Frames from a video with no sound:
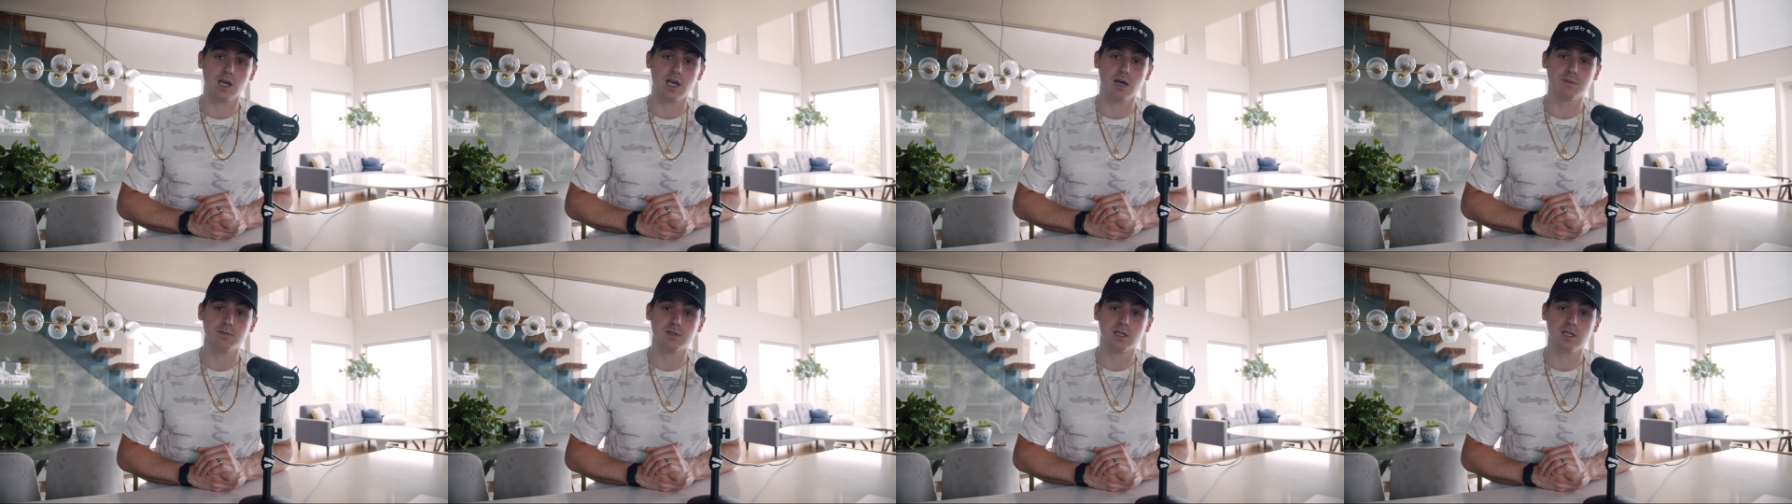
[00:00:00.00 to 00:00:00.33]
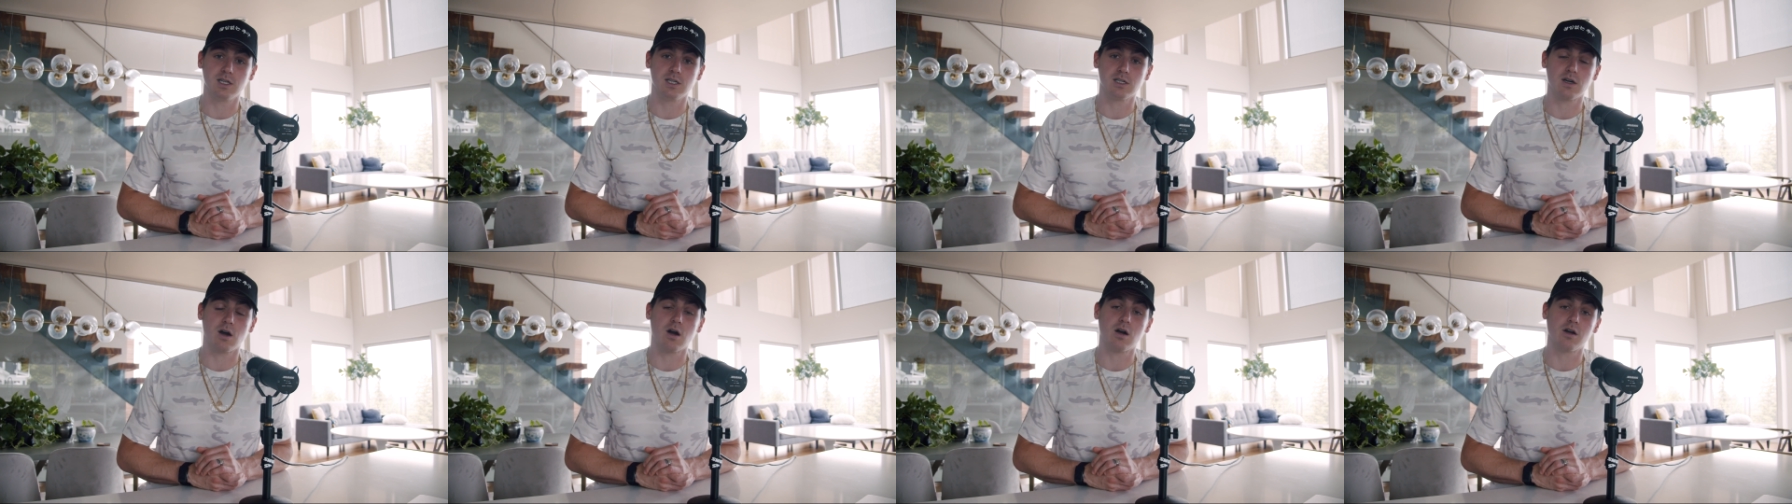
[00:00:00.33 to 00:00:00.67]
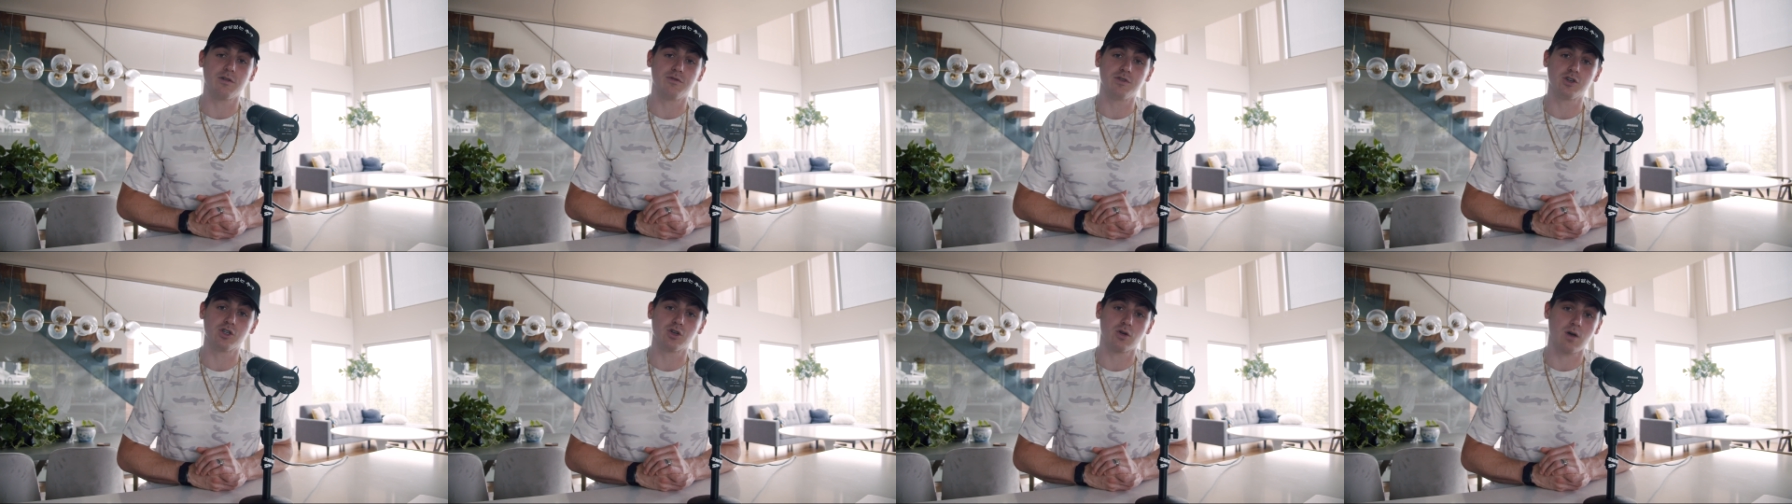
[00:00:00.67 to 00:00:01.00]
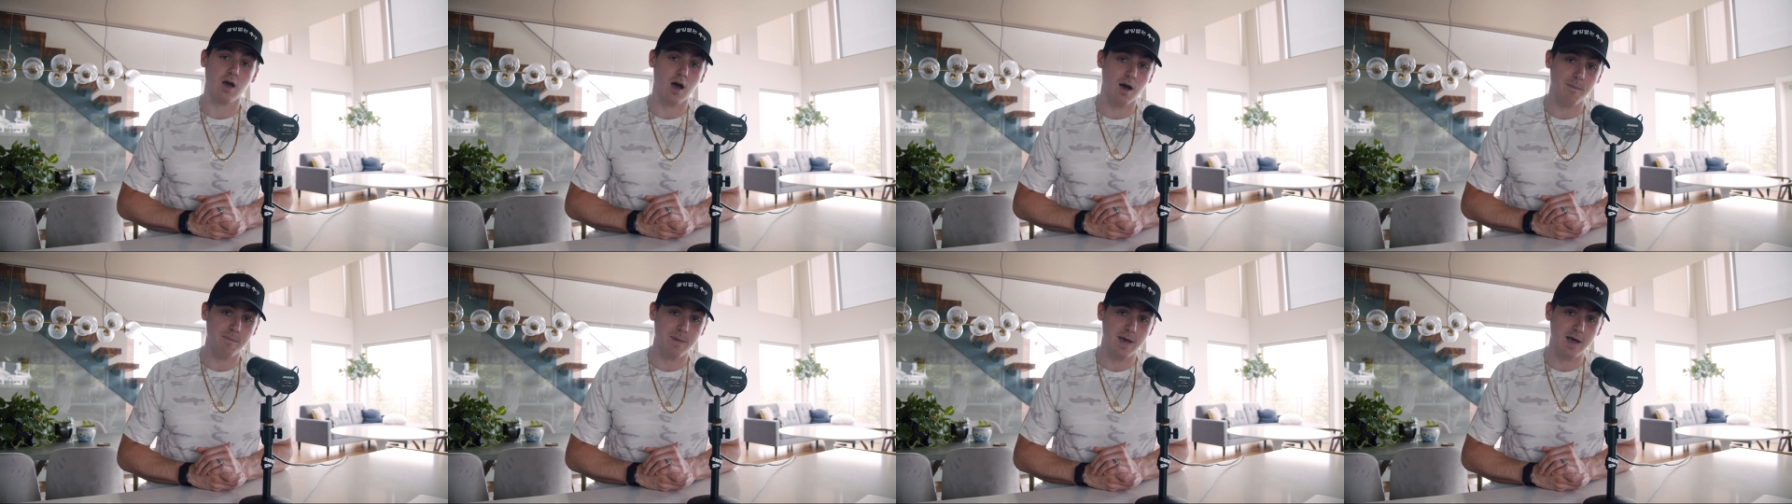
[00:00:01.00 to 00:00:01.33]
comes to these artificial
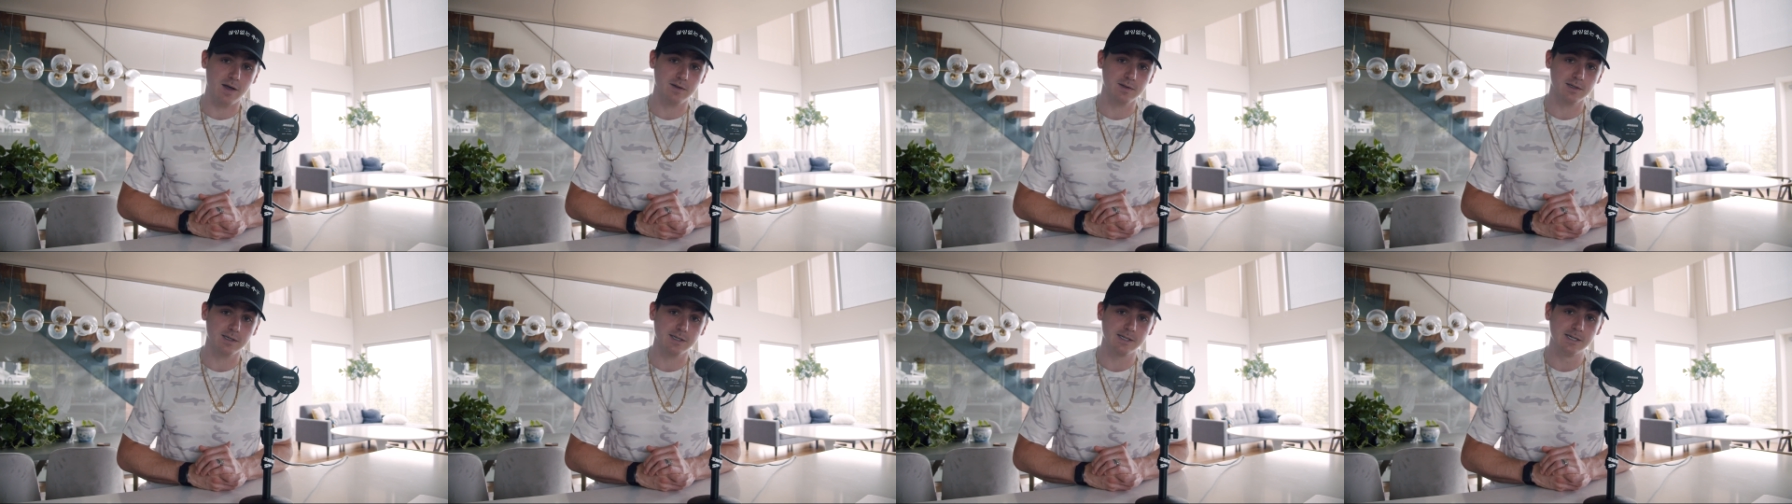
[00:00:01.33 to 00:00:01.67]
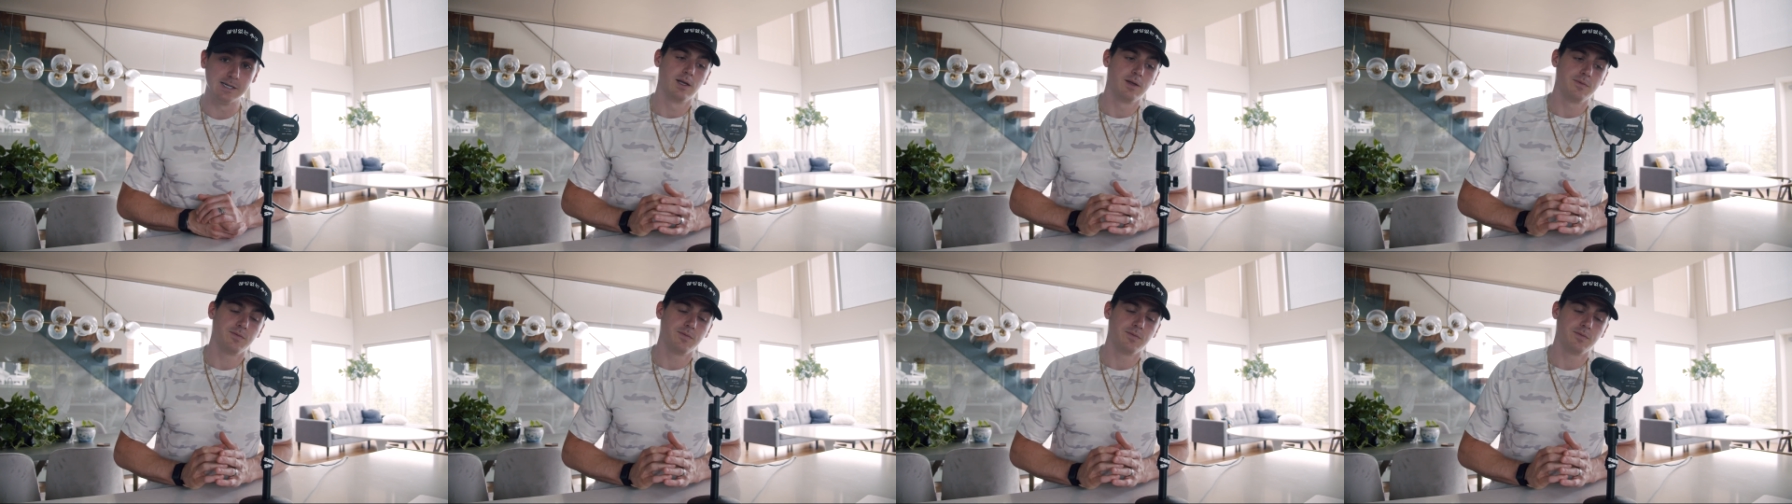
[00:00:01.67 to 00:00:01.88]
compounds.